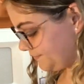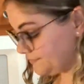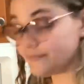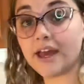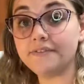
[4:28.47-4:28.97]

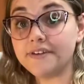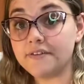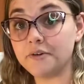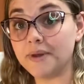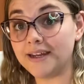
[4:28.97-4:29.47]
I've
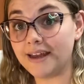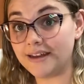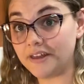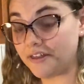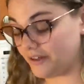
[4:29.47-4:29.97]
never made
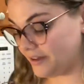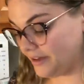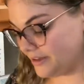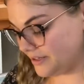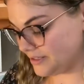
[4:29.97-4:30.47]
anything
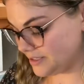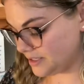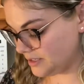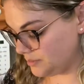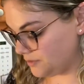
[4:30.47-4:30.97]
like this
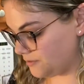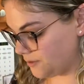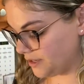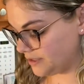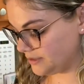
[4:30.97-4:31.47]

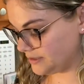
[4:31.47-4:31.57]
before.